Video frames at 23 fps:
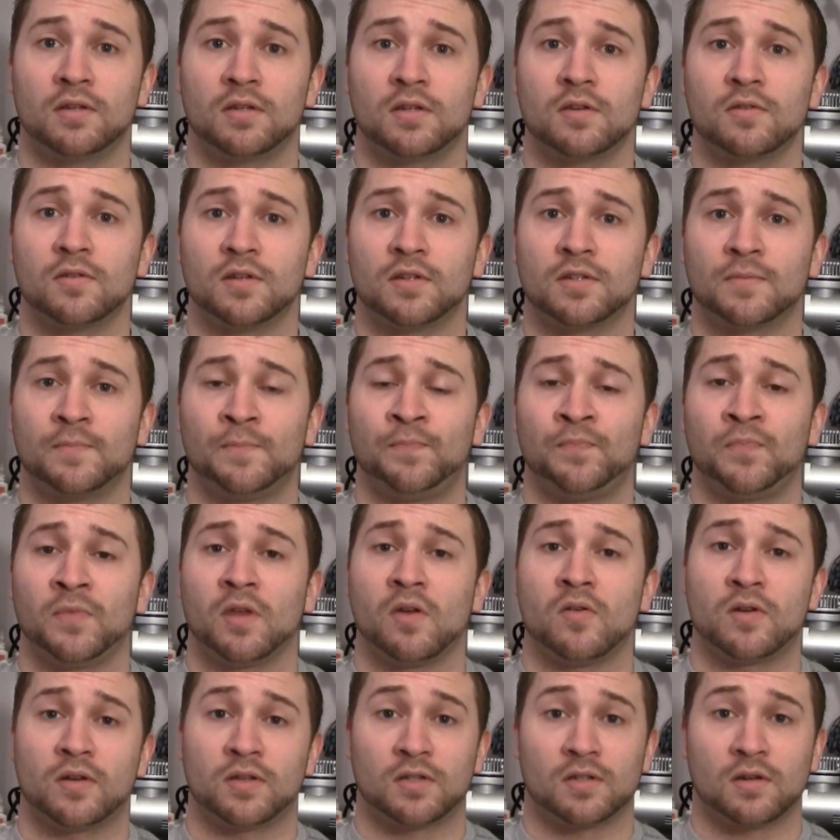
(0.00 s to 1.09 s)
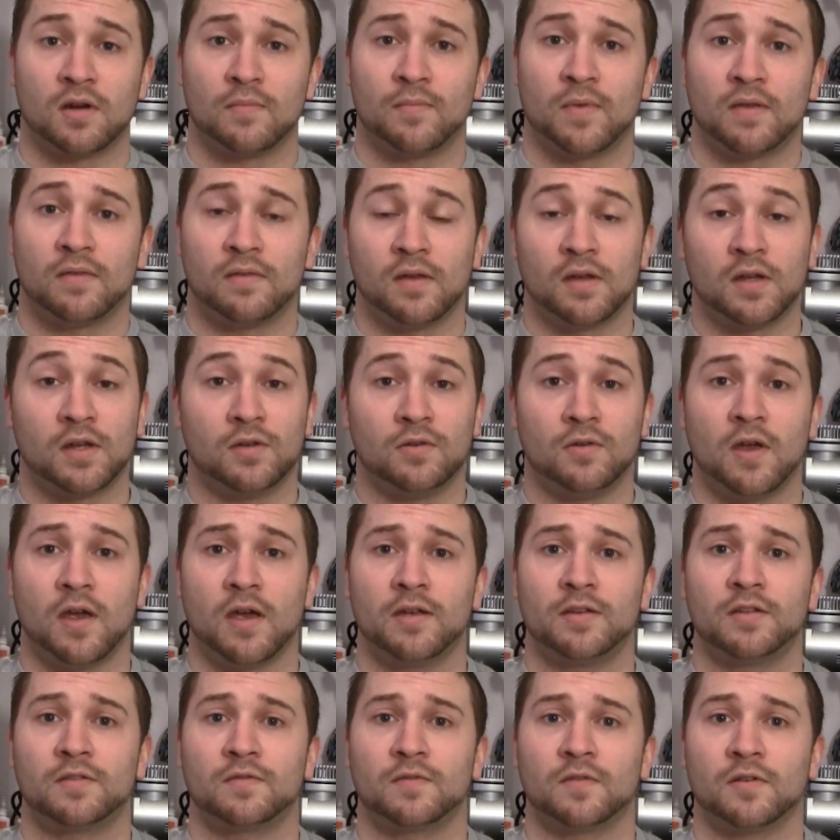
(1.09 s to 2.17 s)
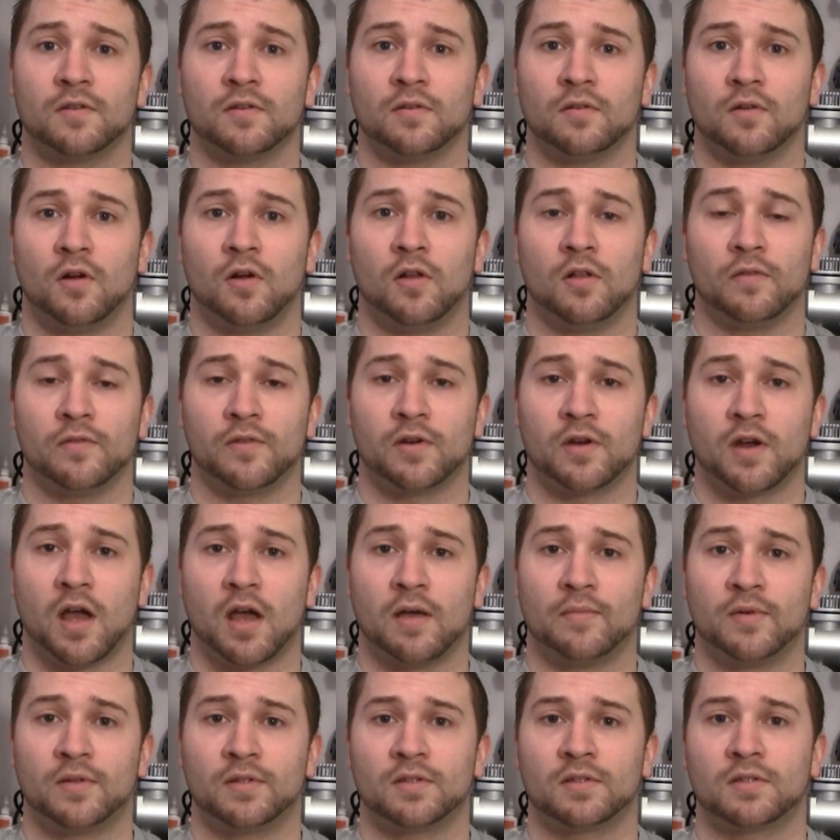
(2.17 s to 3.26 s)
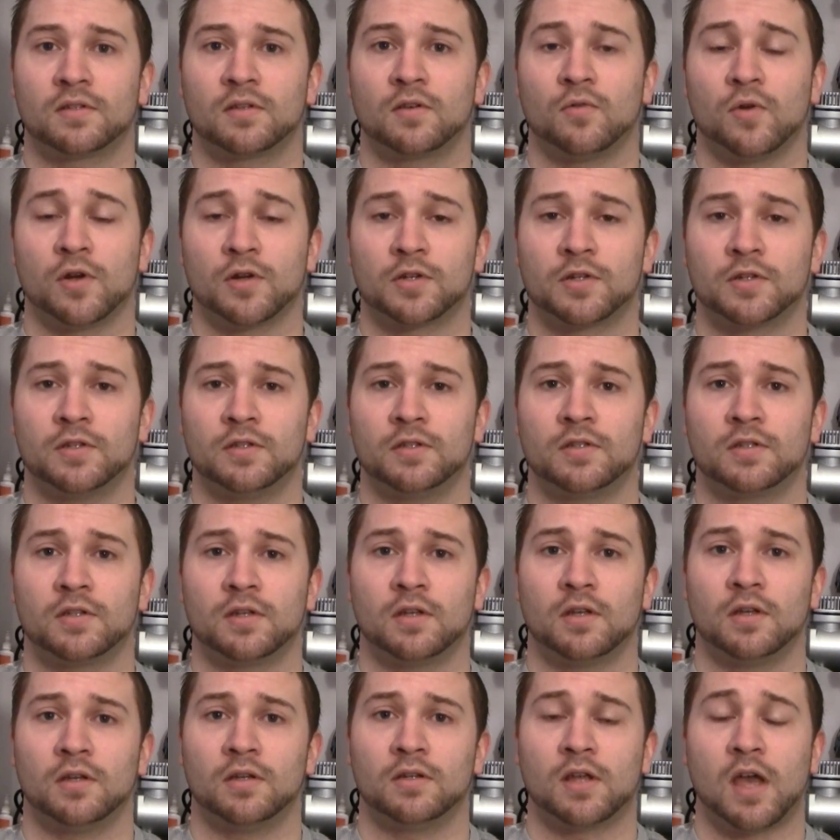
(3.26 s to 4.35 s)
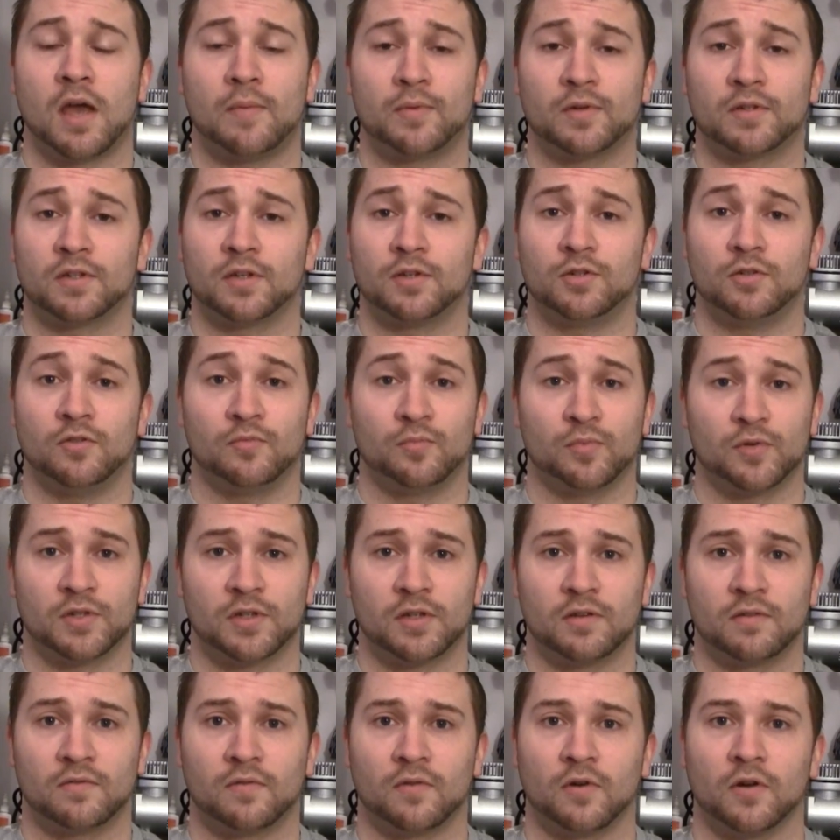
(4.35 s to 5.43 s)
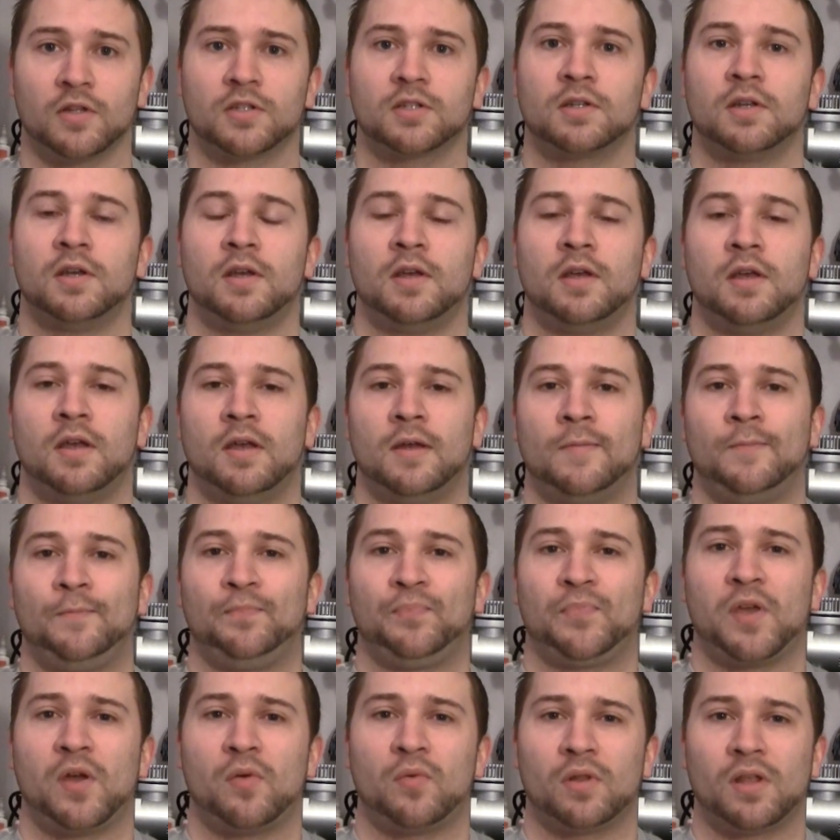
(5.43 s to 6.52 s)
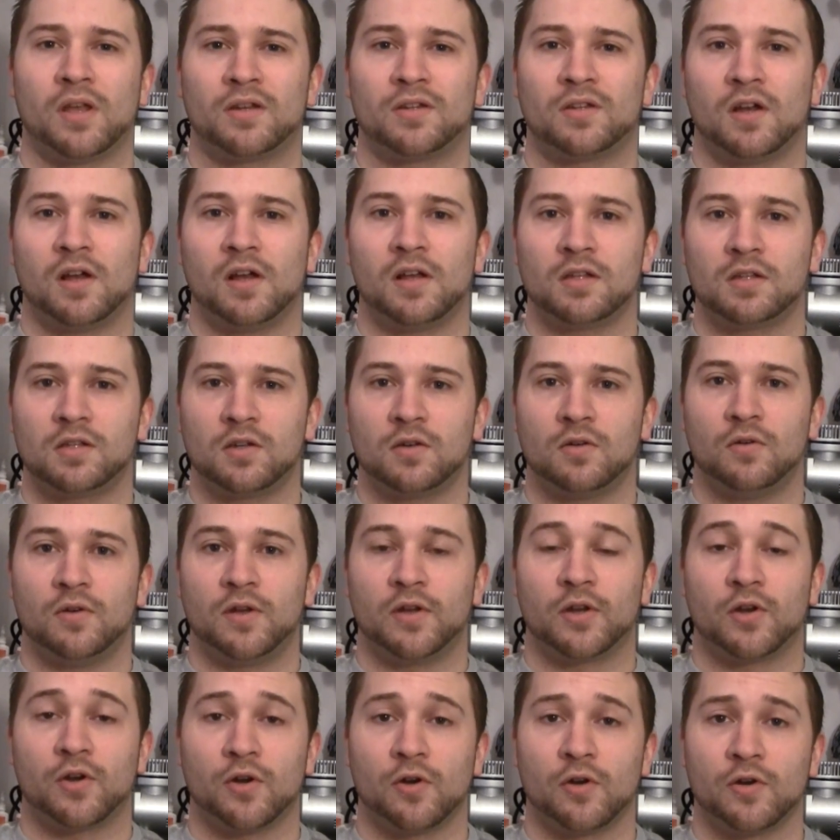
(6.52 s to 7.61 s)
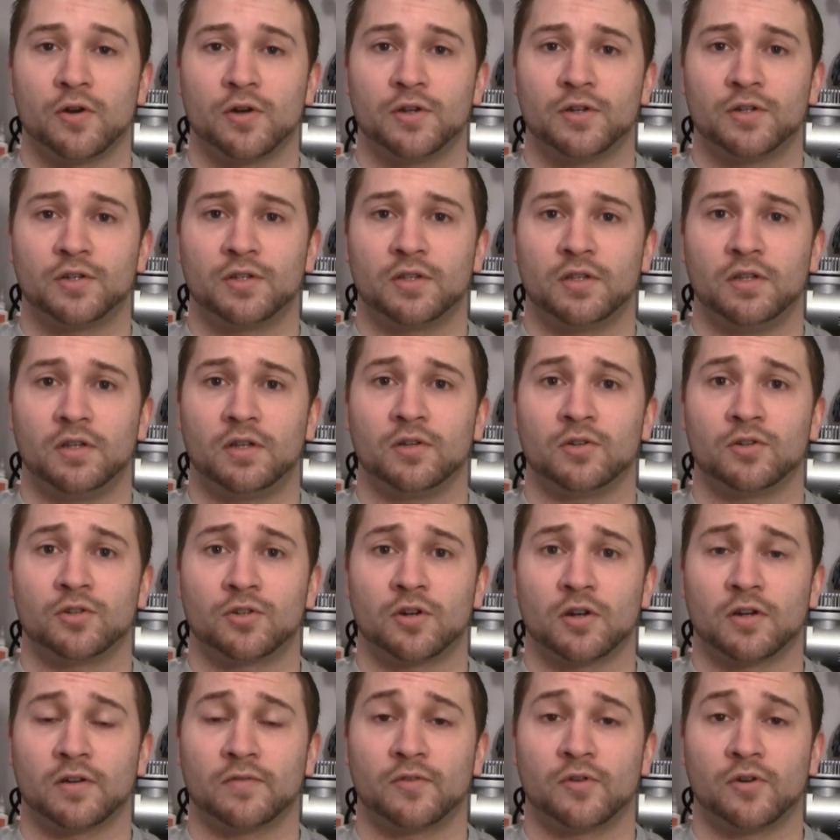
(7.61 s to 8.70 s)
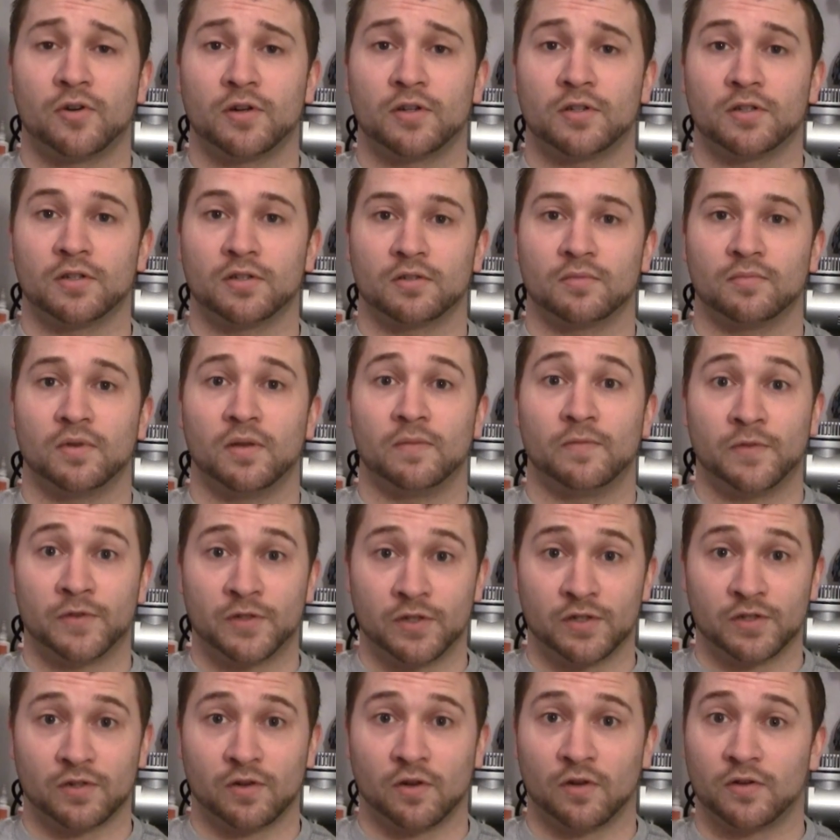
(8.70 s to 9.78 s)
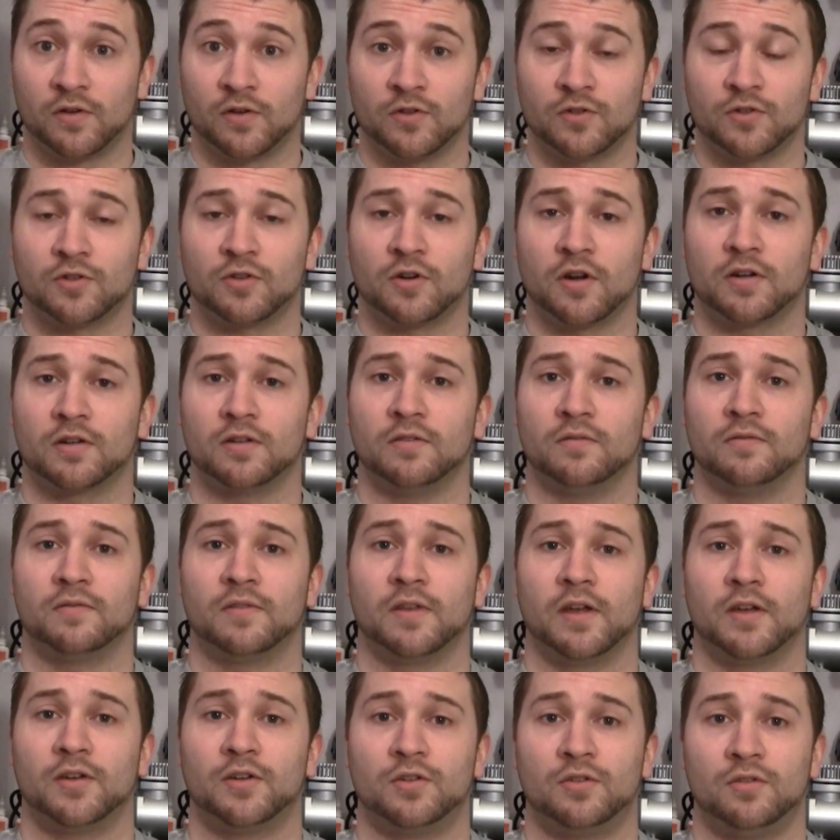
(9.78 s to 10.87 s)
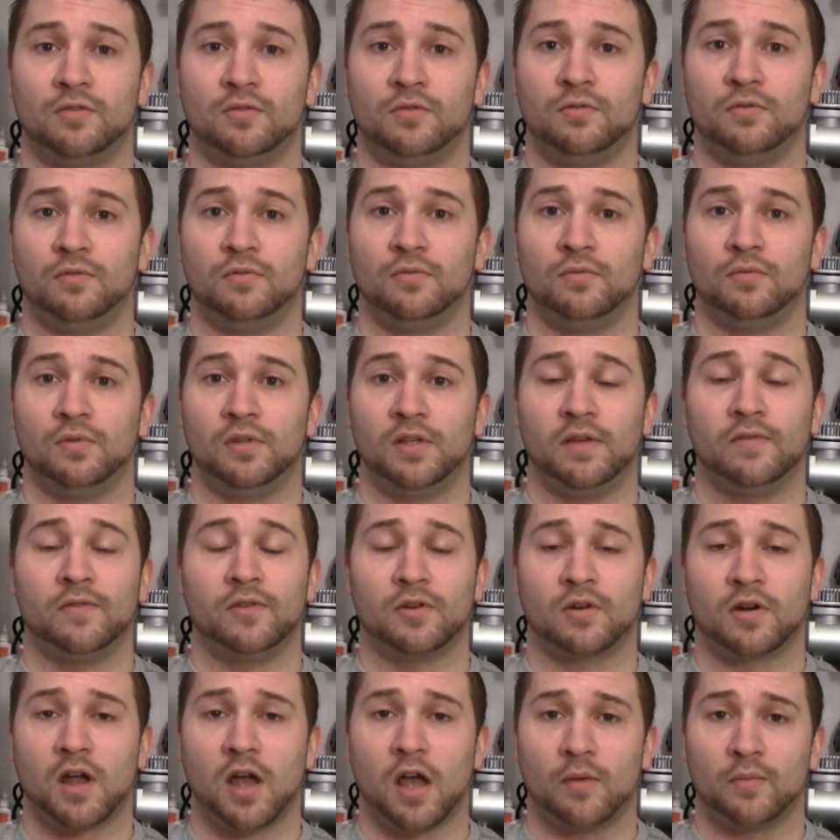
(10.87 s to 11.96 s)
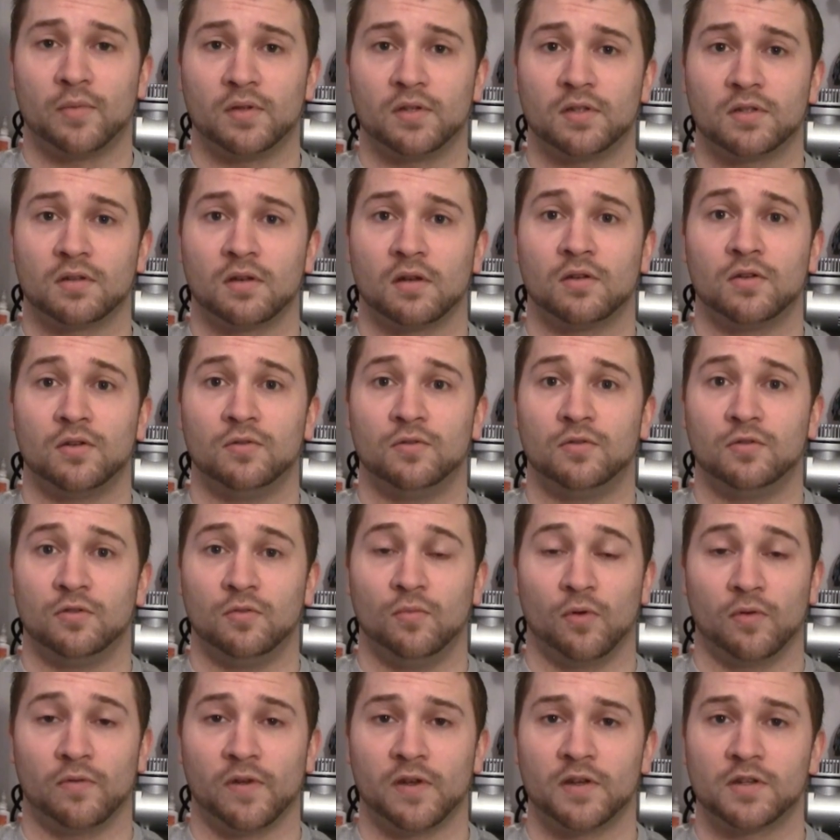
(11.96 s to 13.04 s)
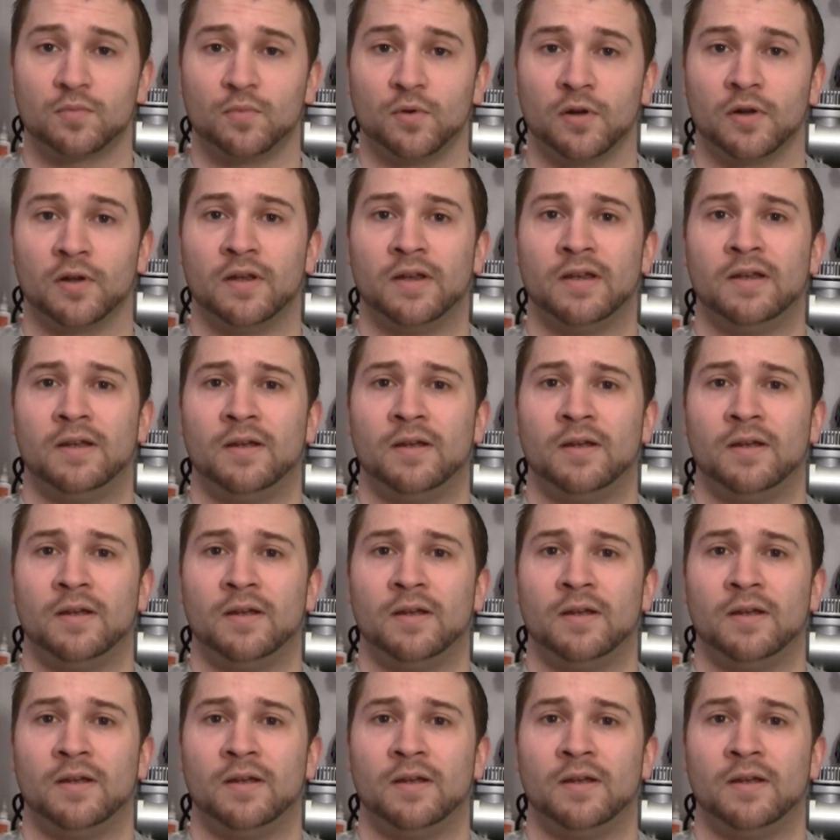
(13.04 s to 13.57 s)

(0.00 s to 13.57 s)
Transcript: series. I want to start by thanking you guys for all of your comments, questions, and topics that you've presented for us. I would like to also encourage the constructive criticism, emphasis on constructive, that you leave in your comments on YouTube or Facebook.